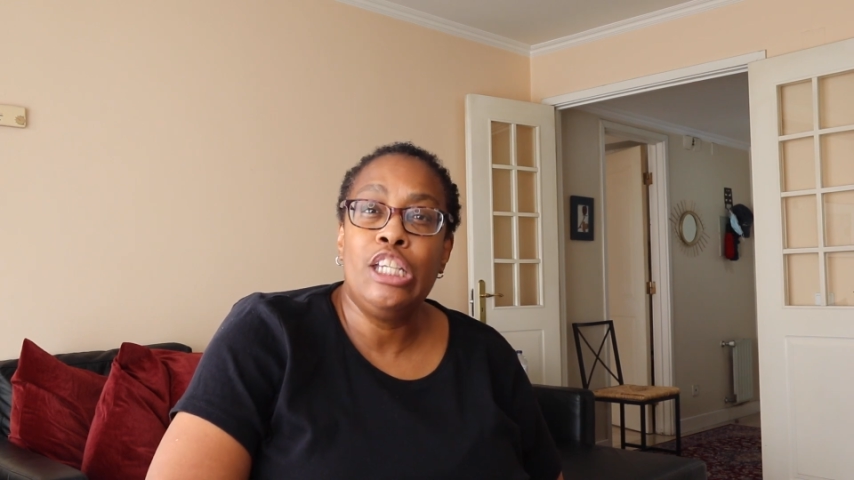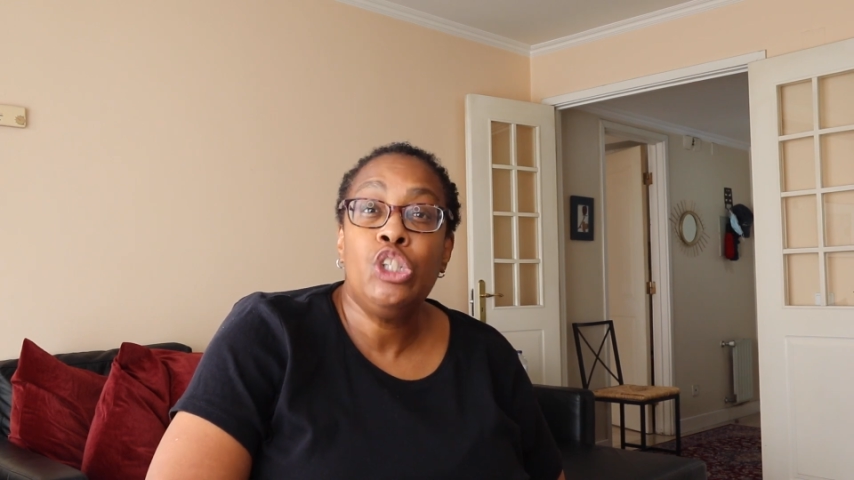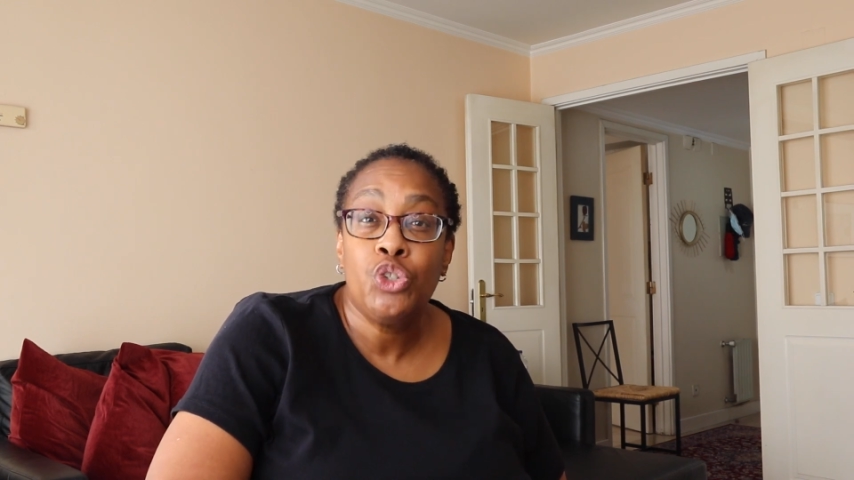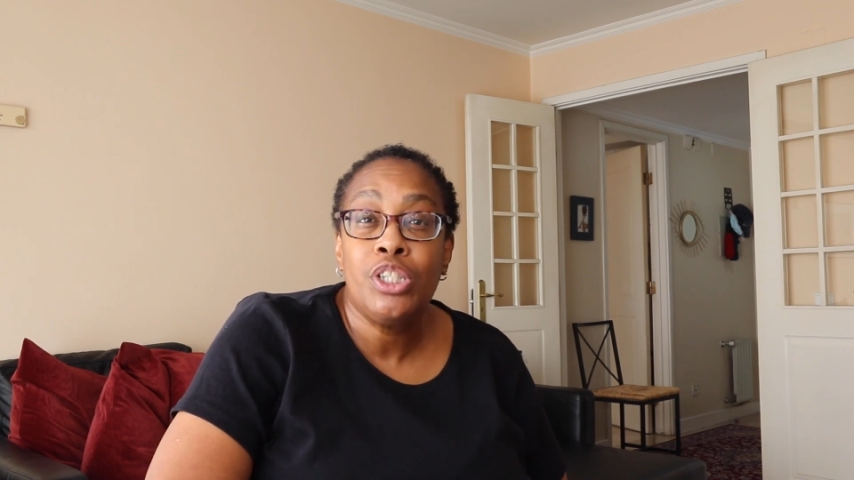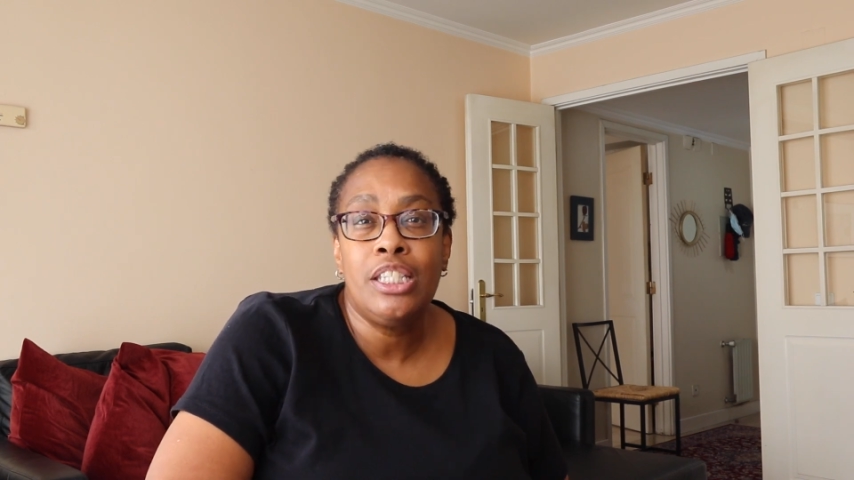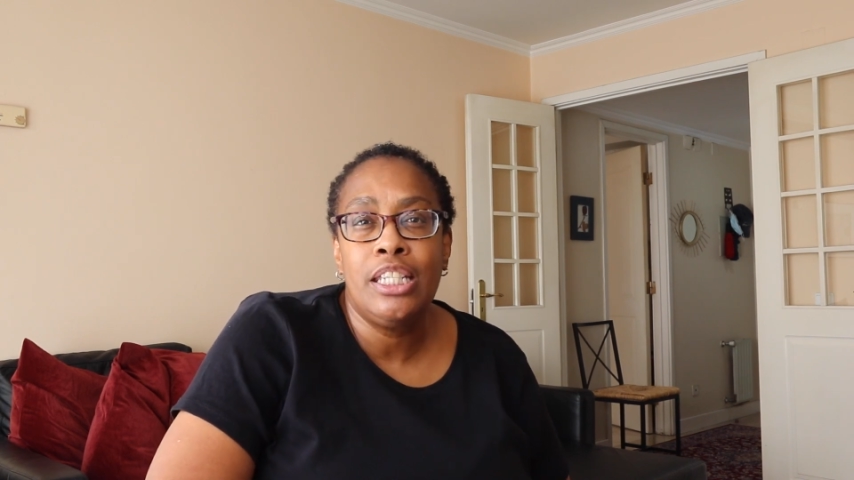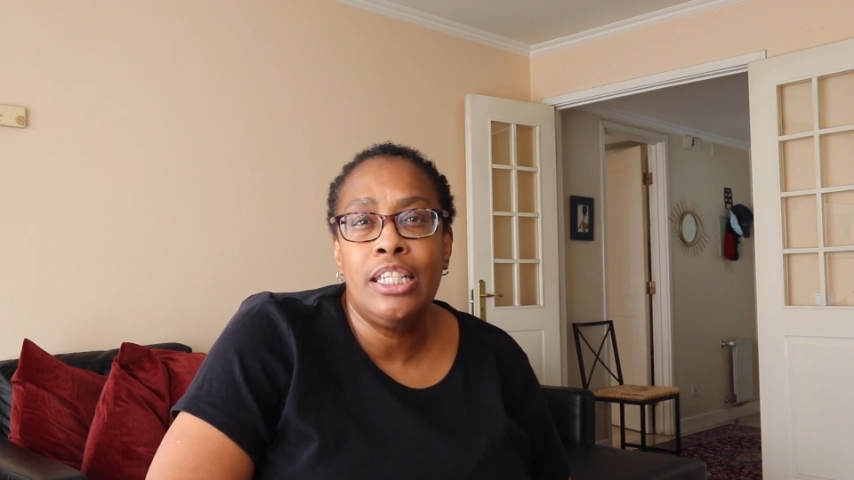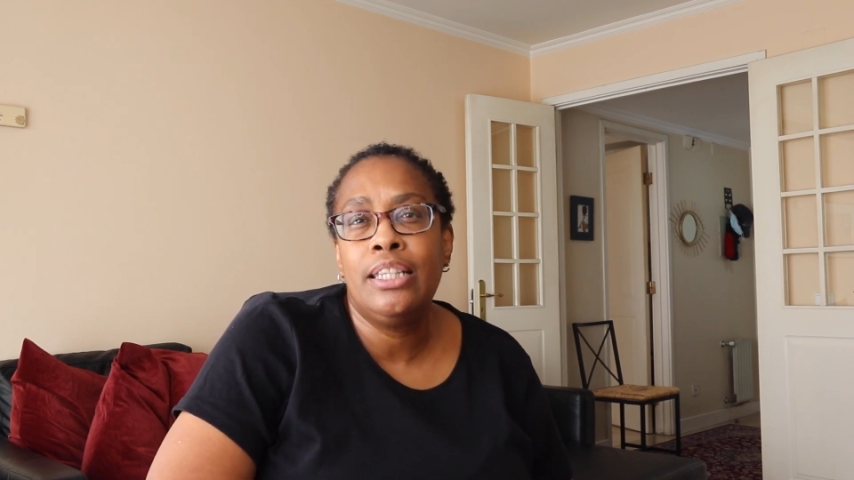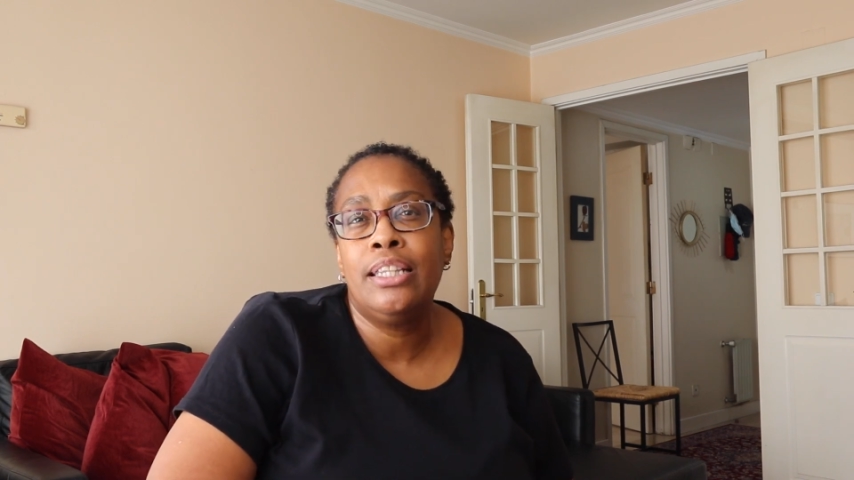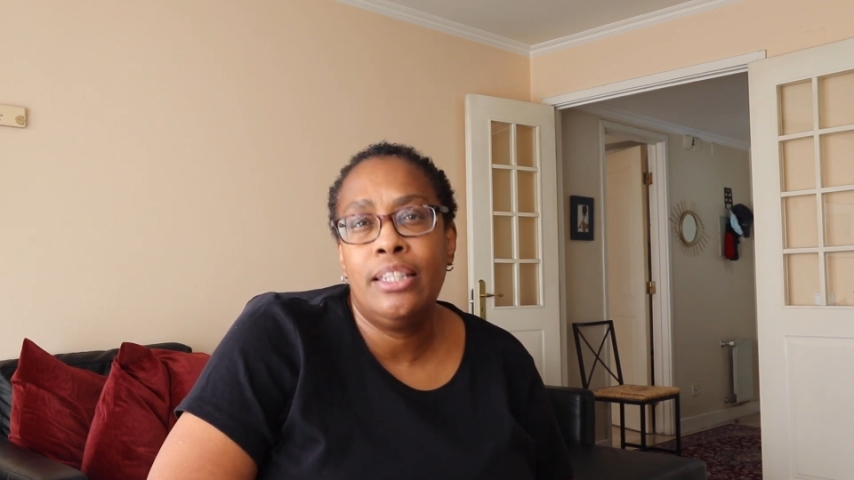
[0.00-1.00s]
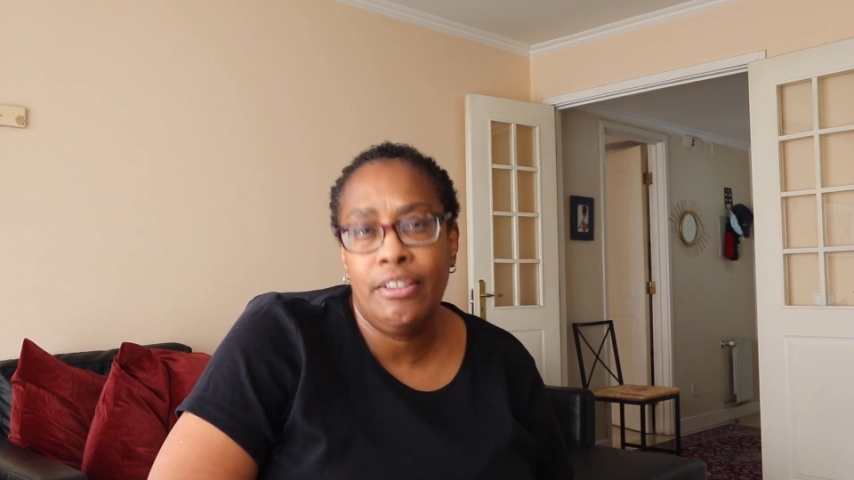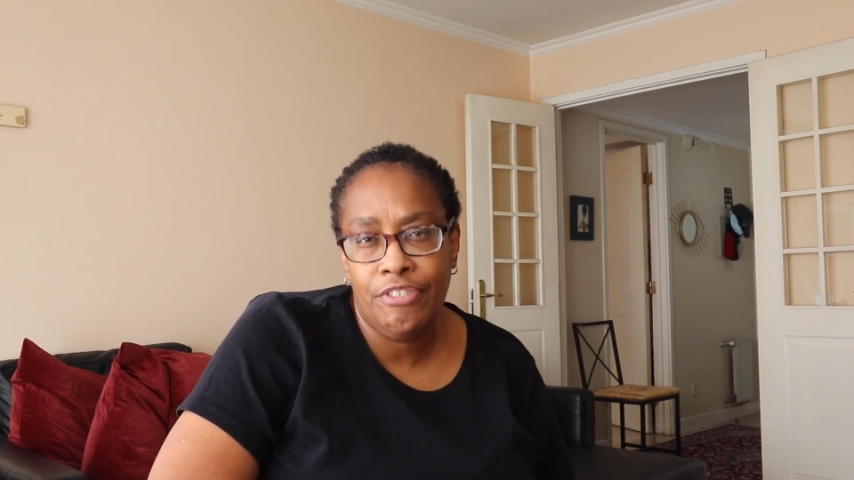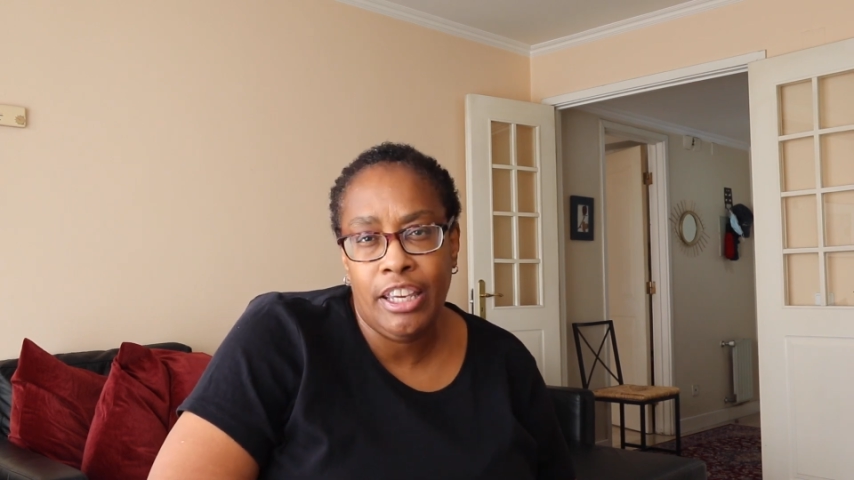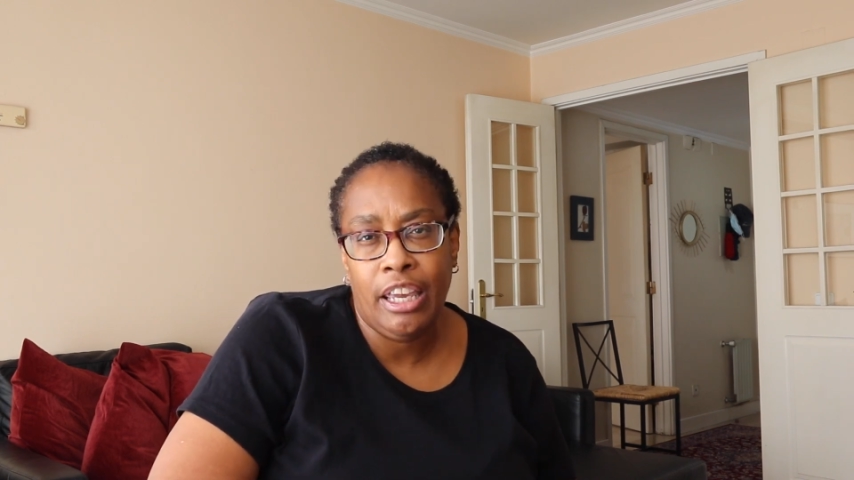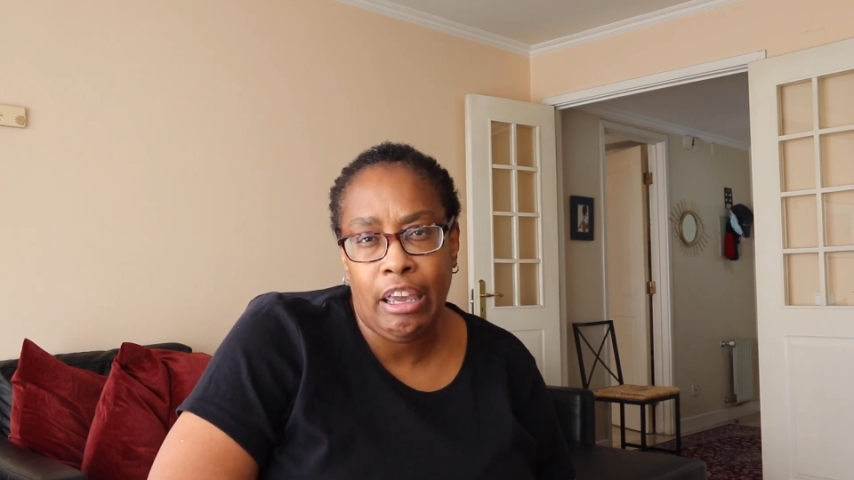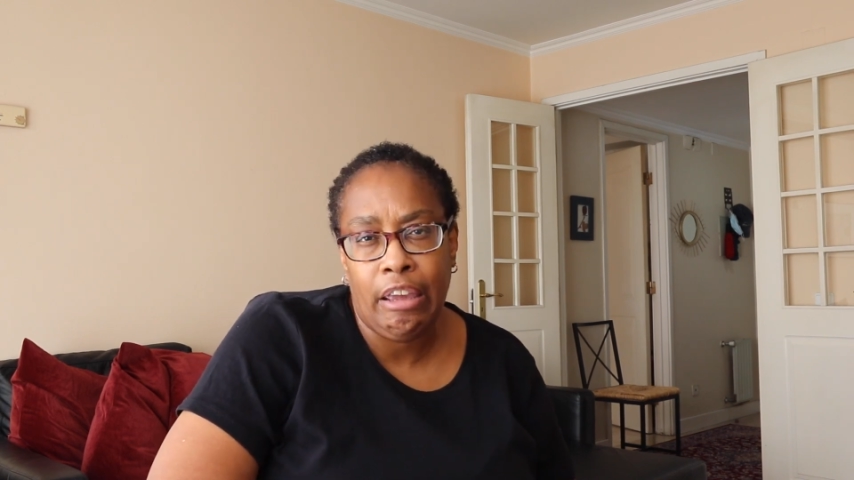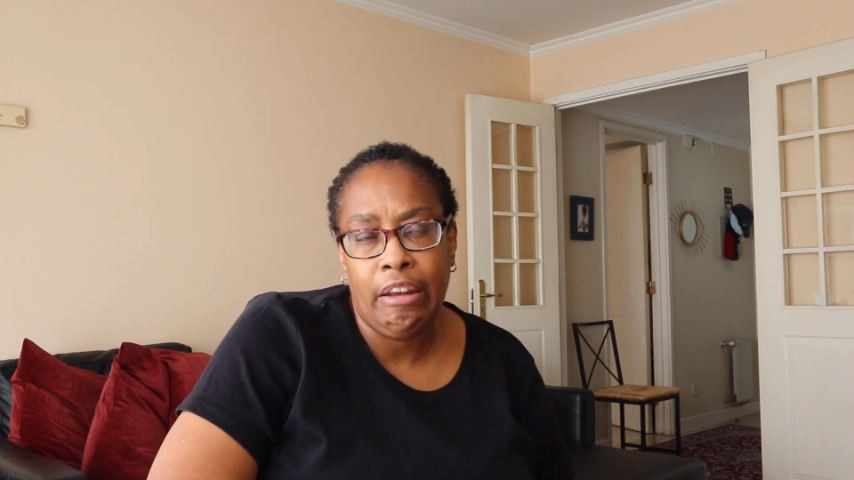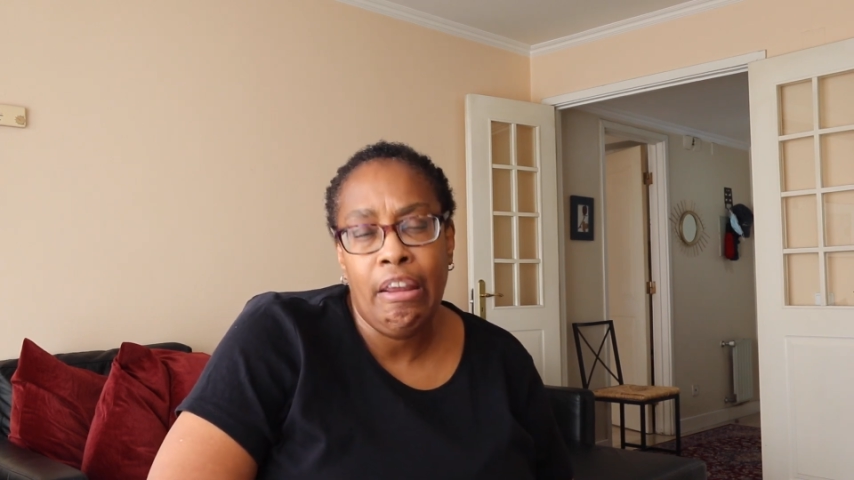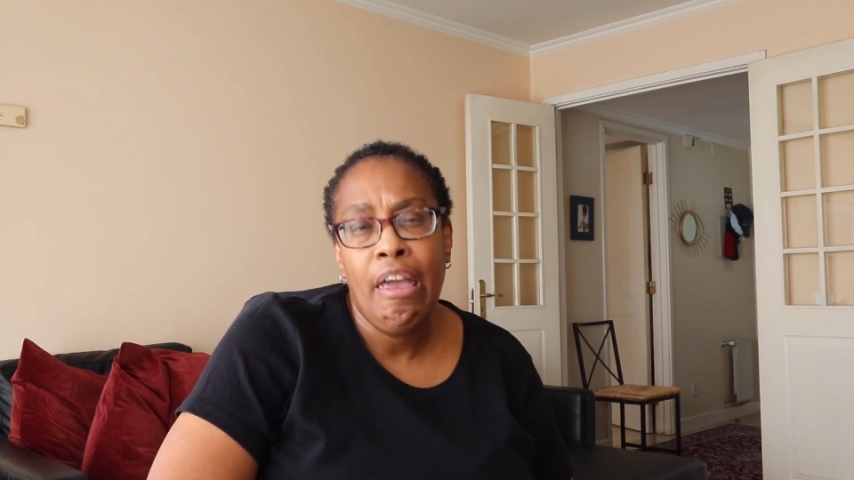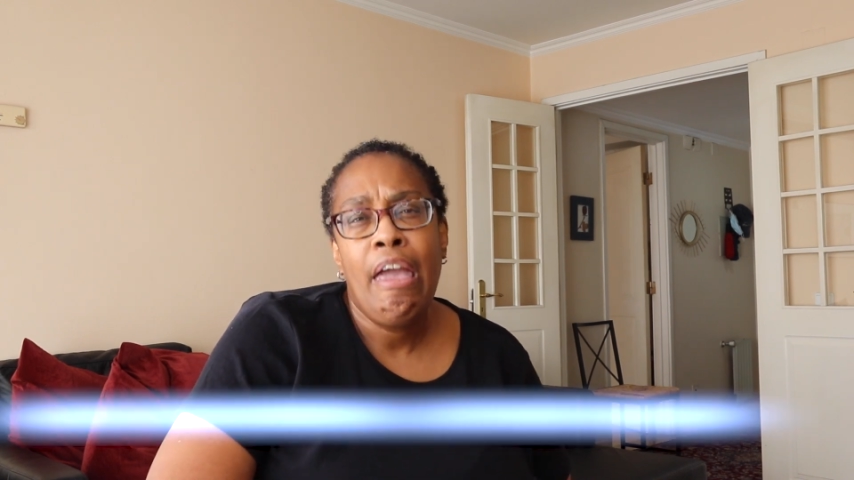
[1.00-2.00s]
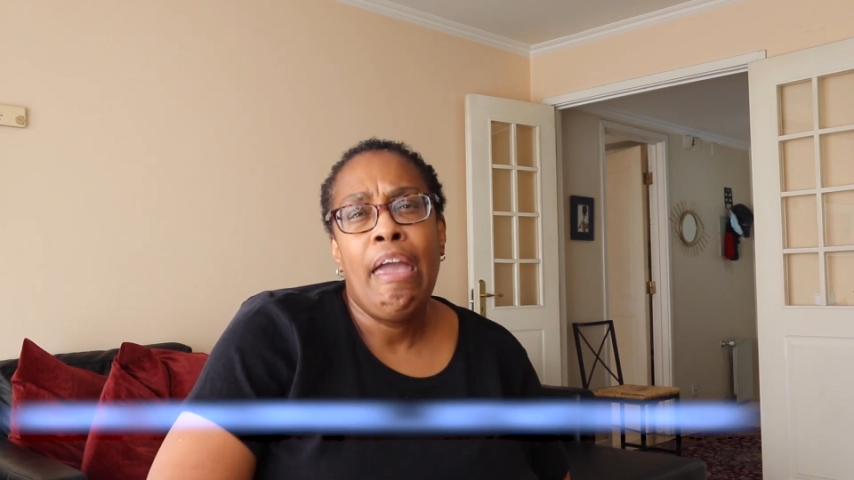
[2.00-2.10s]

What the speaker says: interested in living in.